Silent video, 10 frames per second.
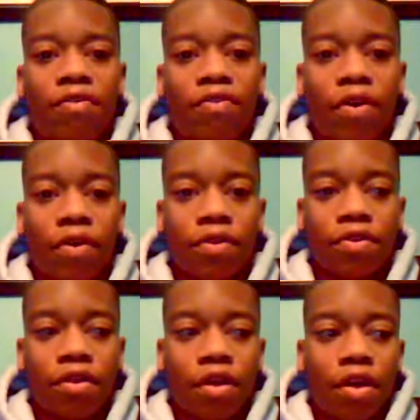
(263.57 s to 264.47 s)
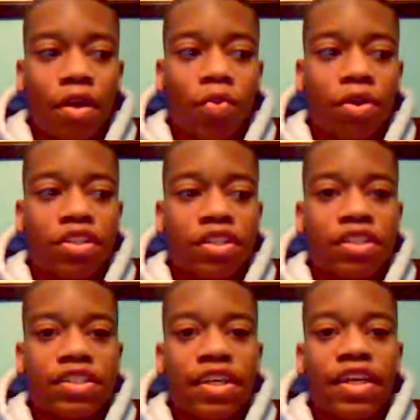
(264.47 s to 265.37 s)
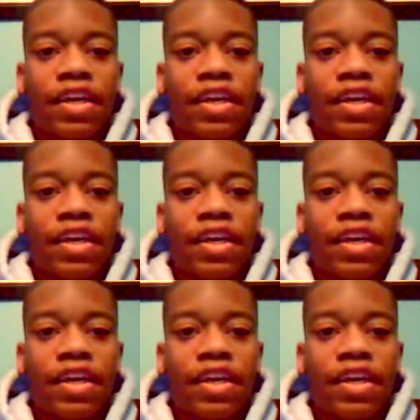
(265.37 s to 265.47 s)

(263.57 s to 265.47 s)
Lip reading: Fault, which is in